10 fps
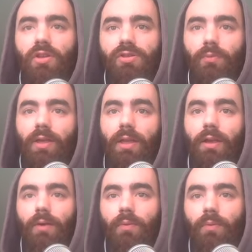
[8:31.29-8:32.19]
So we
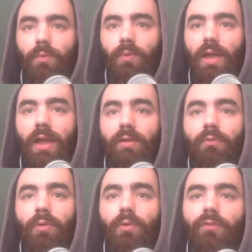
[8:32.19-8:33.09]
we
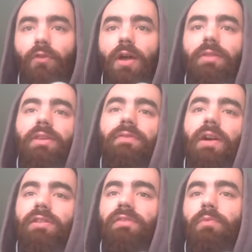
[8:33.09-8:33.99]
have, we want to find these
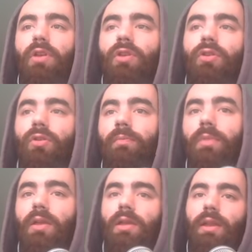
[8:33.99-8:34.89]
values of P and Q.
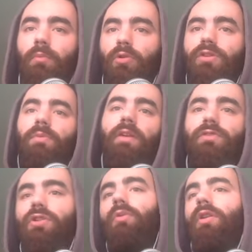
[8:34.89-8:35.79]
Now, because we have
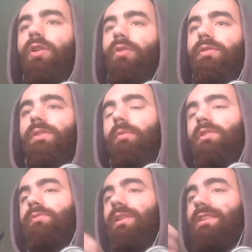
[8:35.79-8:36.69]
two unknowns, that
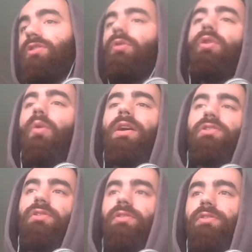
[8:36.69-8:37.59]
means we need two
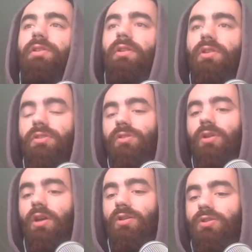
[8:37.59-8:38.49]
equations,
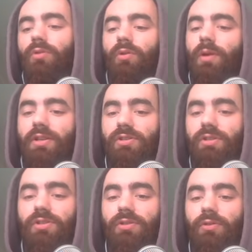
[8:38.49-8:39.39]
uh, two
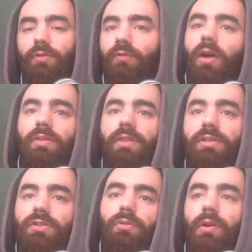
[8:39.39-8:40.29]
equations to find
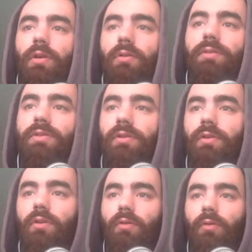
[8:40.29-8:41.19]
these two unknowns,
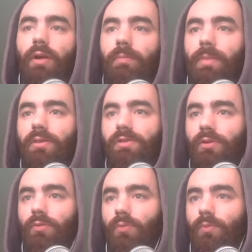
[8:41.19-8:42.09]
right?
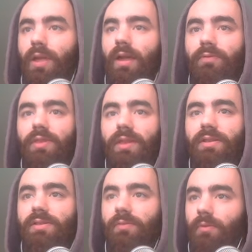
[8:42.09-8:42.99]
So we have
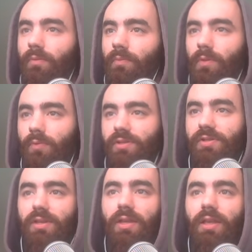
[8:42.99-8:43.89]
this, which
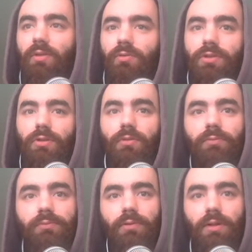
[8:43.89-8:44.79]
is going to equal to,
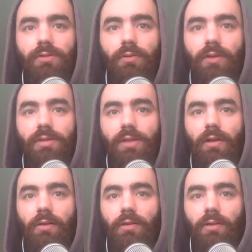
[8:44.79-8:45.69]
let's write this
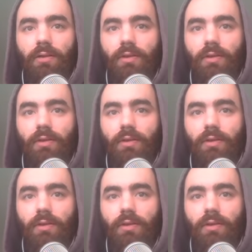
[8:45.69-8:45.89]
out.